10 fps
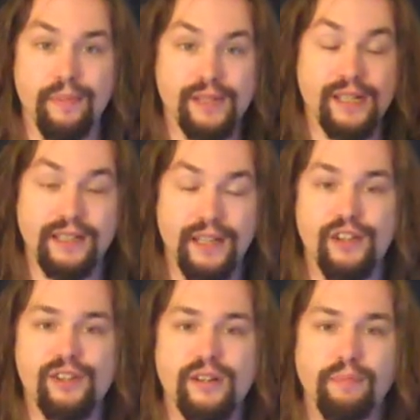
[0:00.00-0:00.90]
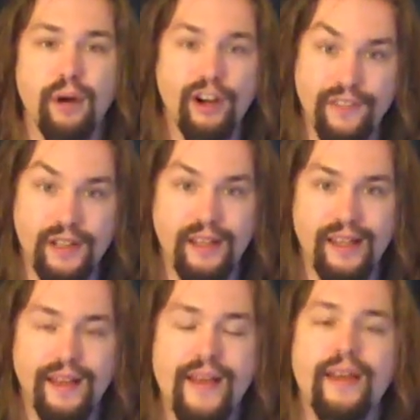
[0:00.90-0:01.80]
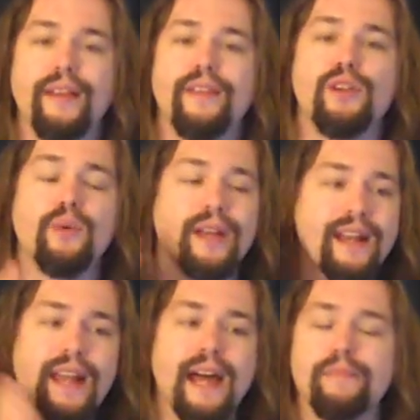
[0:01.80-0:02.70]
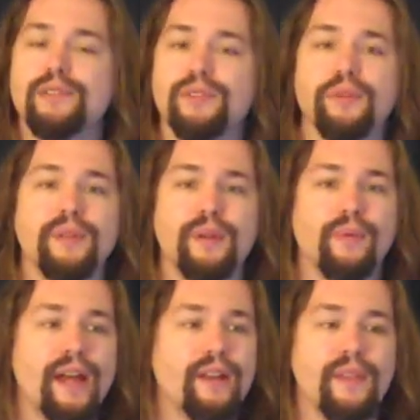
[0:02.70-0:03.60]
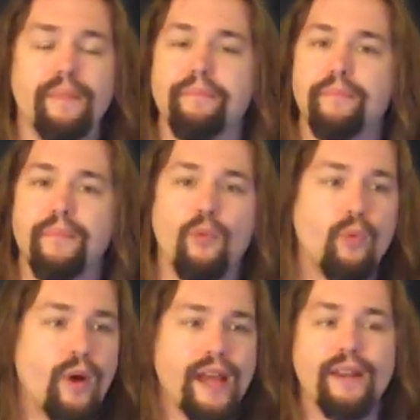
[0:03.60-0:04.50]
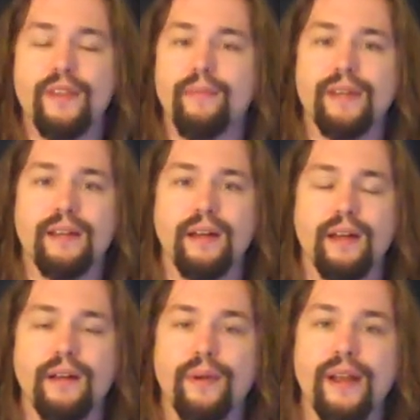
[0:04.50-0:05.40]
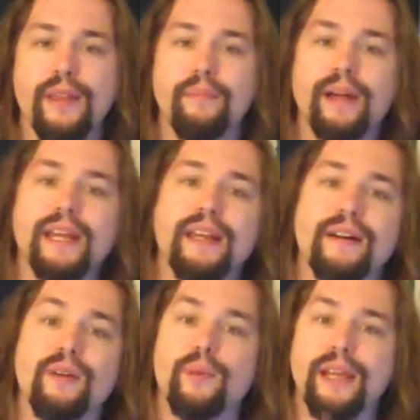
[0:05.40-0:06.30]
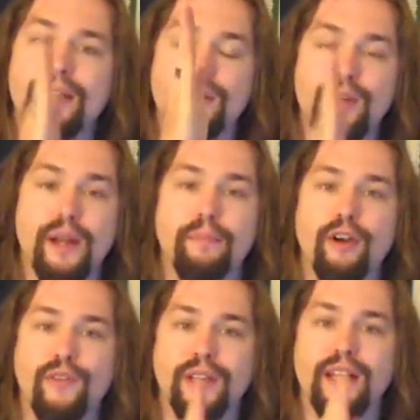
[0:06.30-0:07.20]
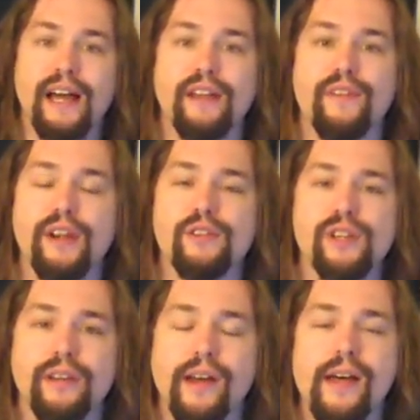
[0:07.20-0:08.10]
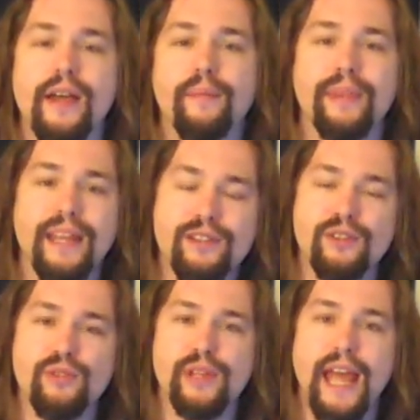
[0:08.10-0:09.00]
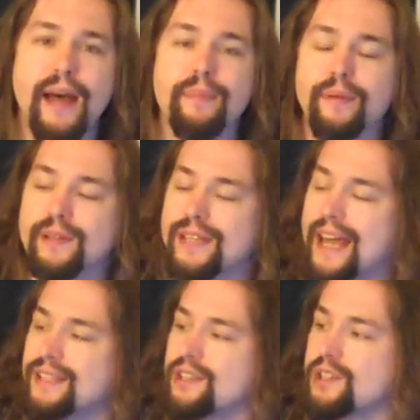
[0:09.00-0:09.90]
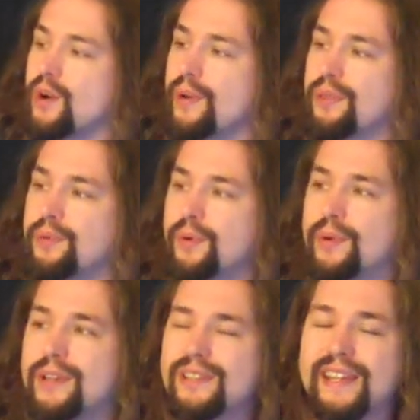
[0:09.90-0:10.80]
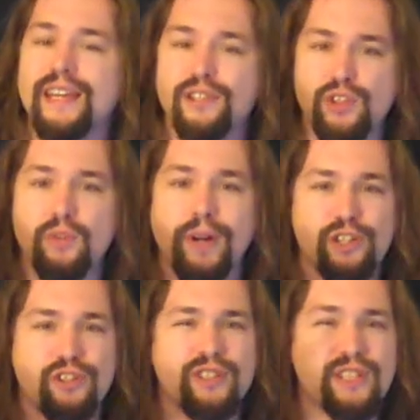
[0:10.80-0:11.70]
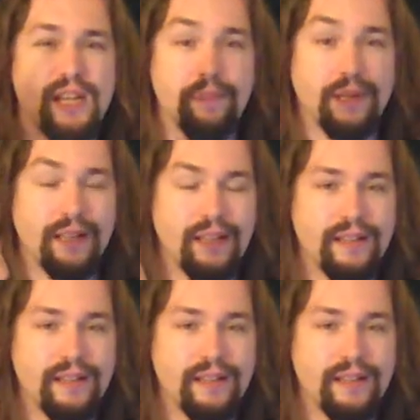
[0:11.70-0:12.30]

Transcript: a scintillation, perfectly, then you'll get an absolutely right on the right on the uh, right on the money uh, read, and you get a perfect line of energy. But that doesn't usually happen because as it's going through, it doesn't hit too much typically,